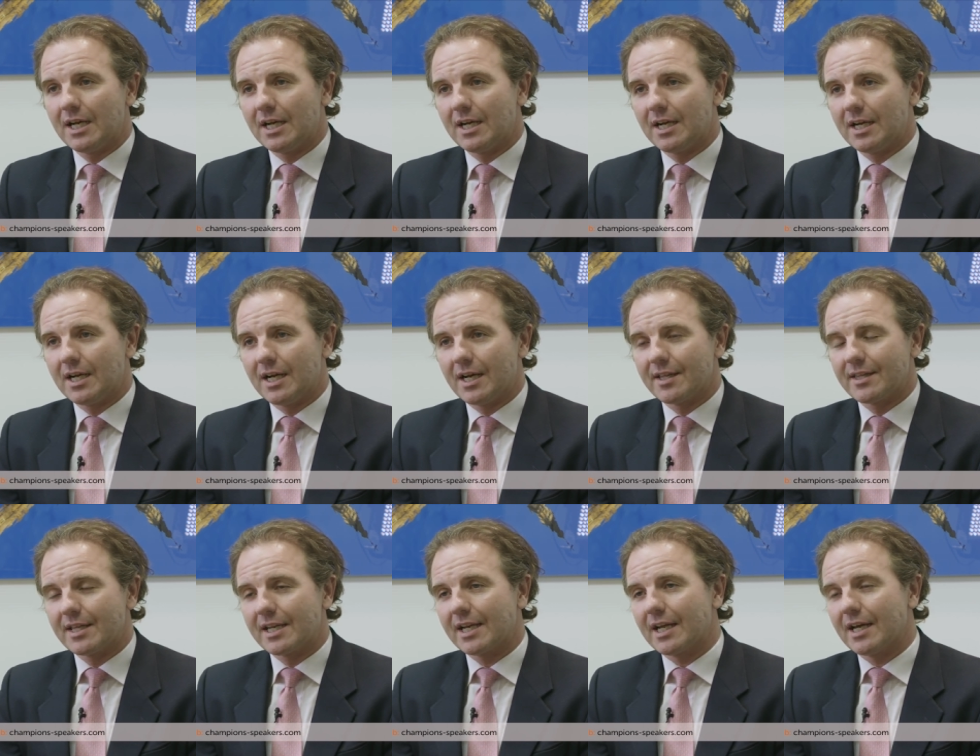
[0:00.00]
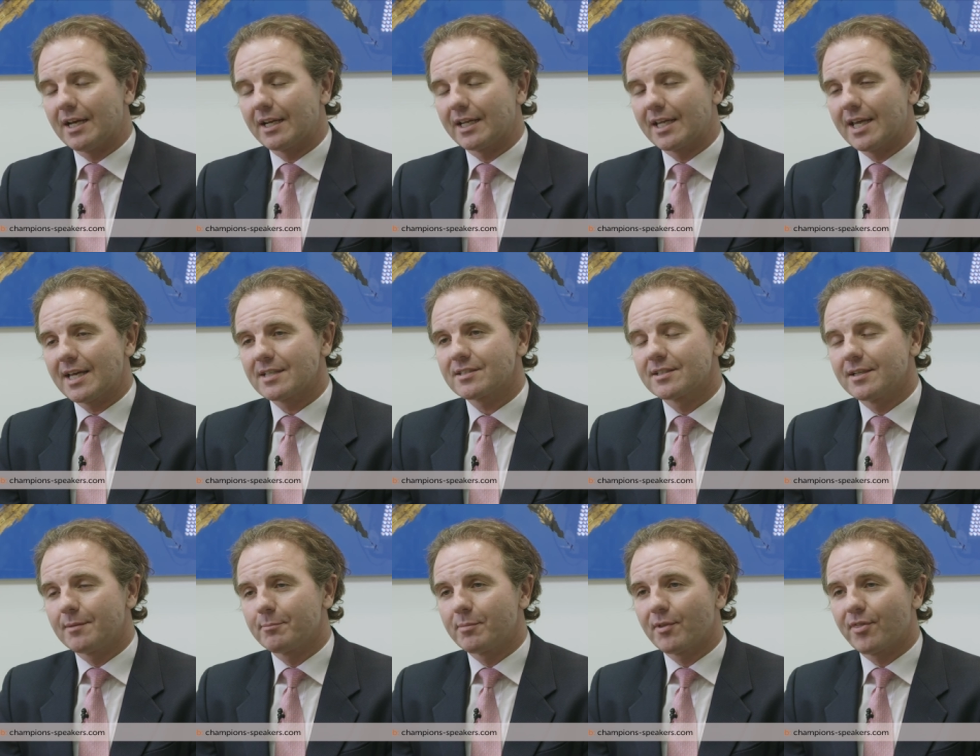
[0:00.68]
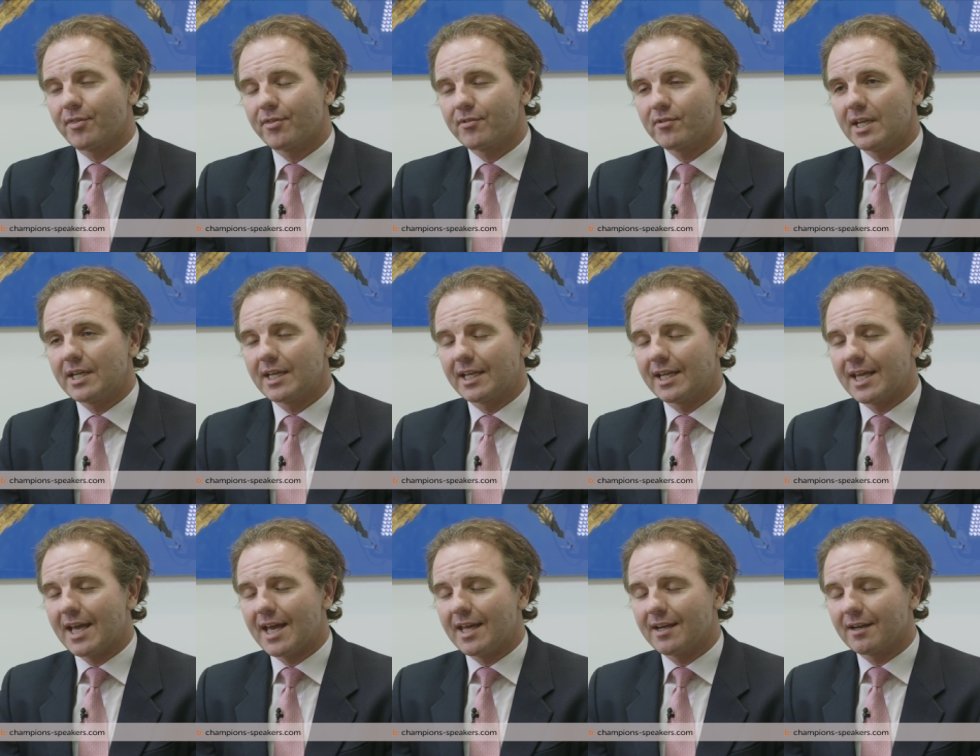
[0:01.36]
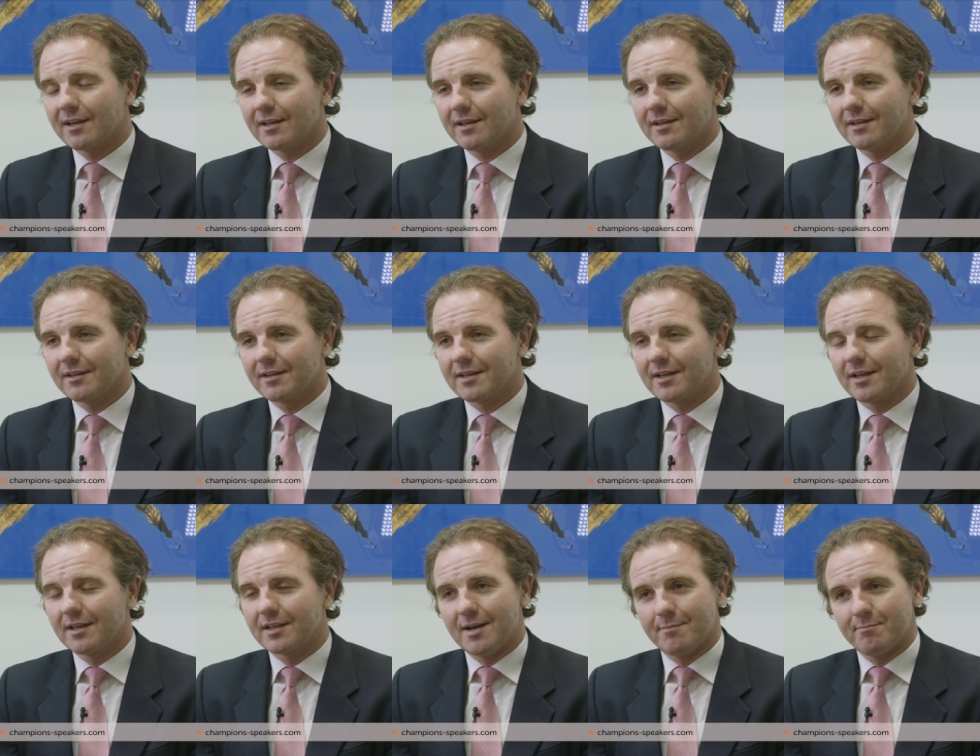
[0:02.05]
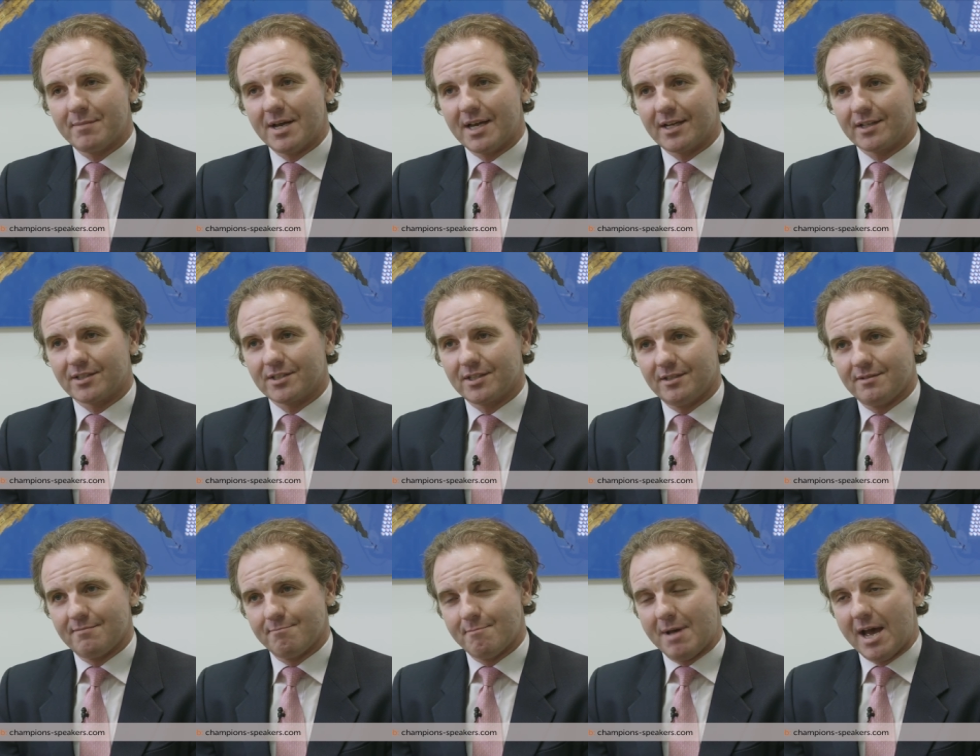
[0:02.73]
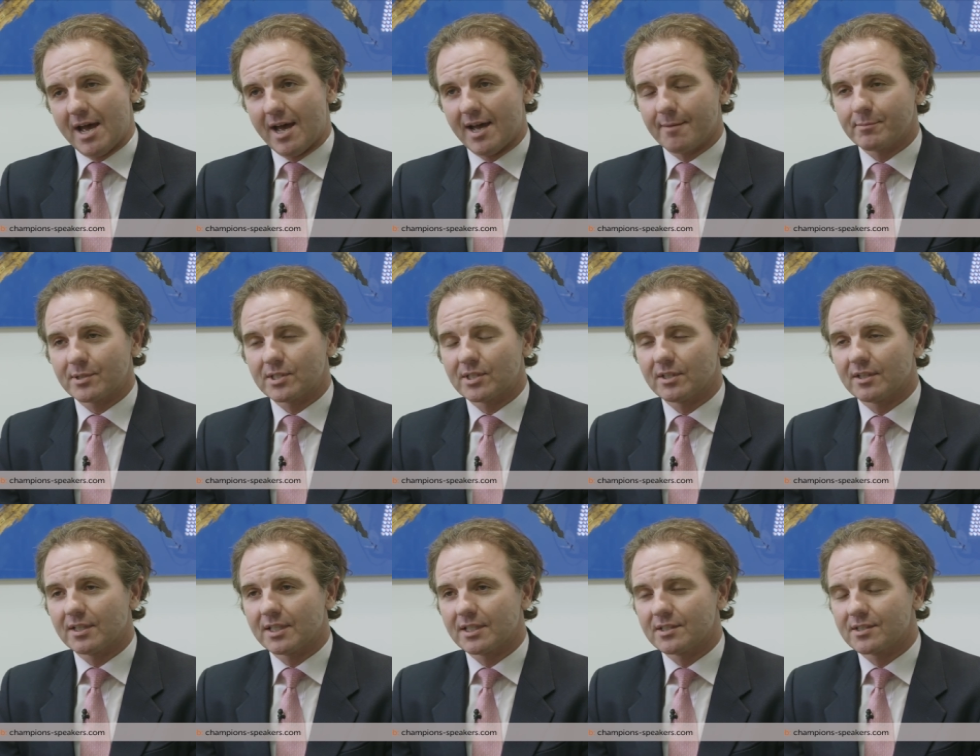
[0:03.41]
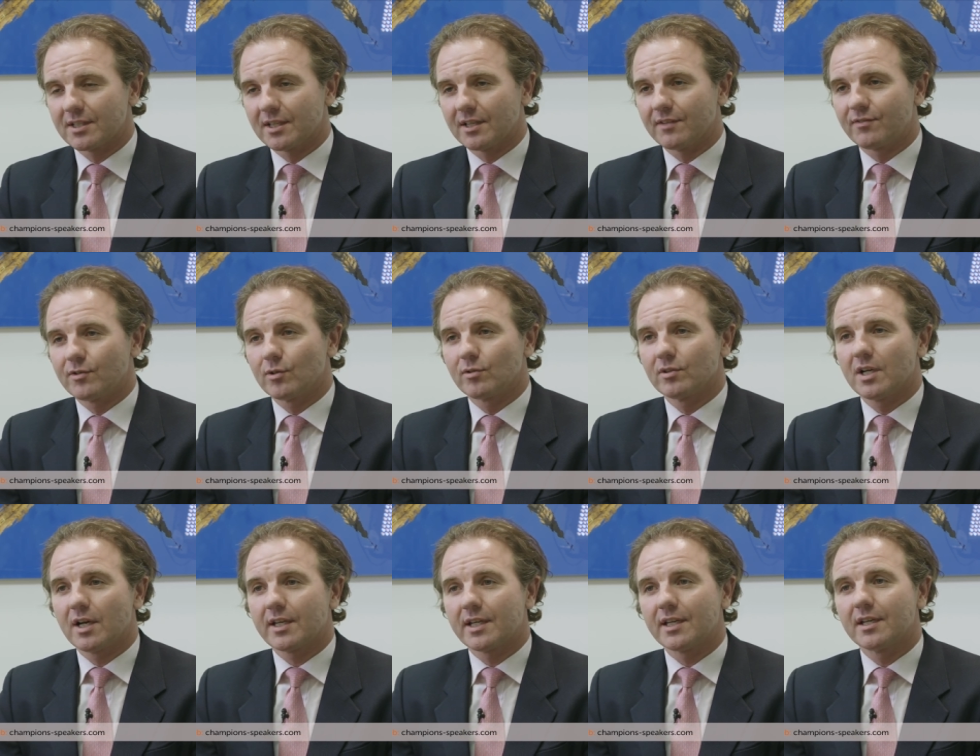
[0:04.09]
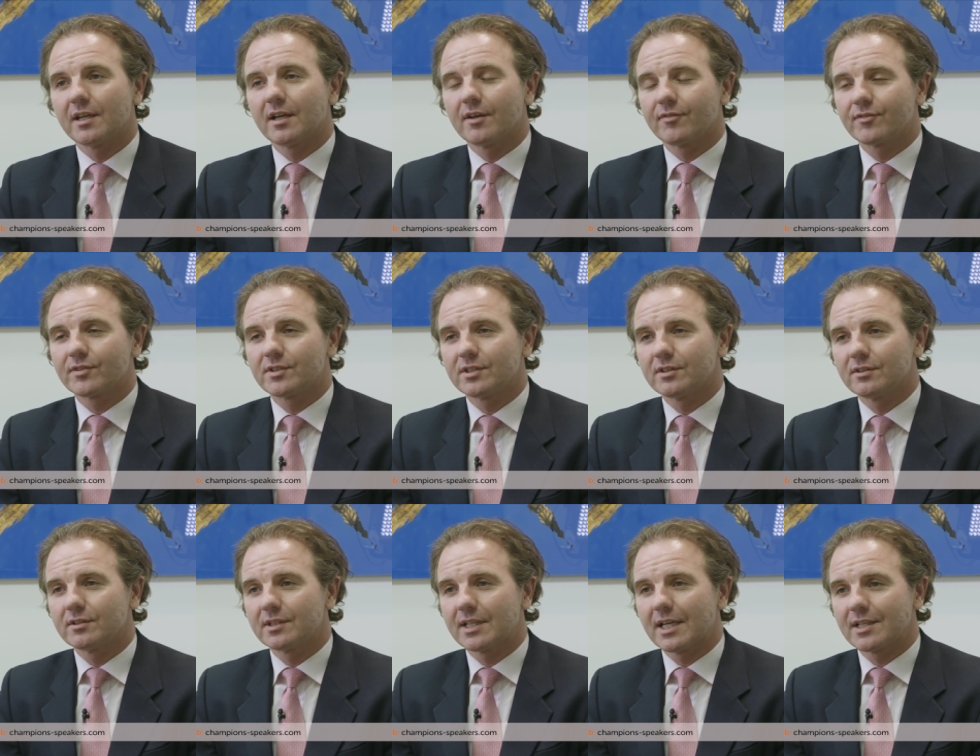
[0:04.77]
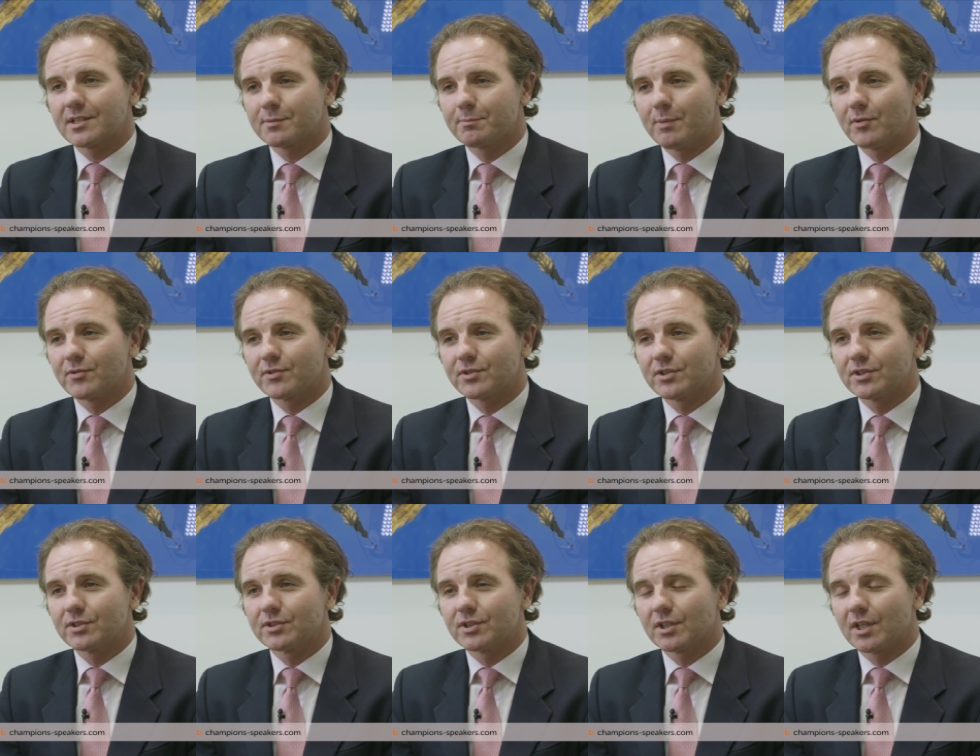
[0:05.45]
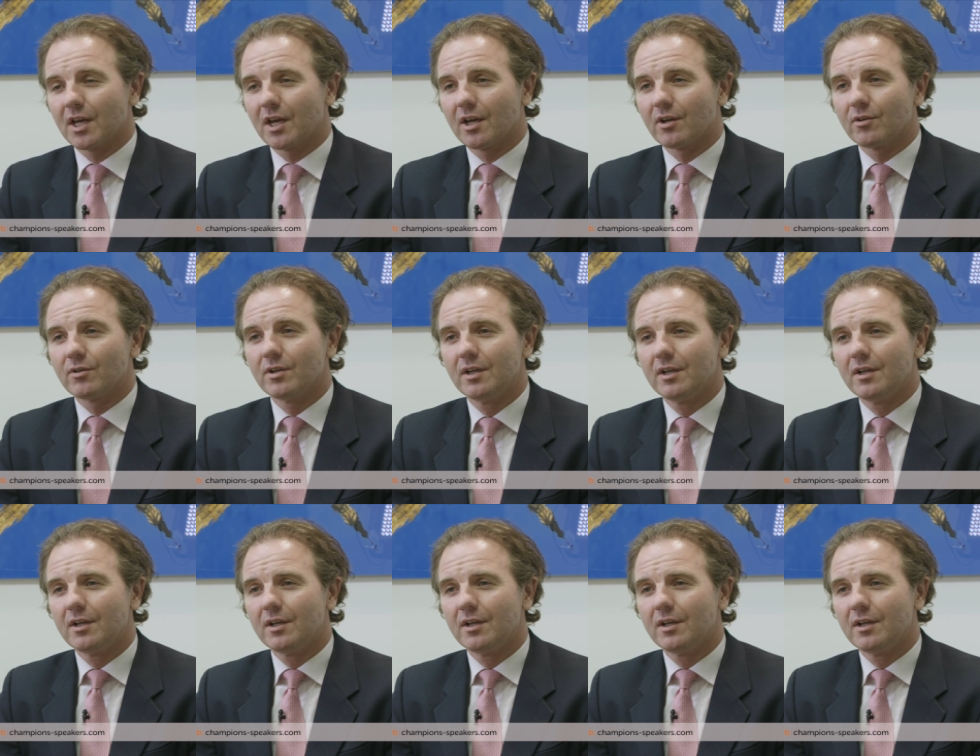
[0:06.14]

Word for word: Uh, and then I, I guess number three, again, I, I come back to Matt Hampson, is that if you're lucky enough to get sponsored to go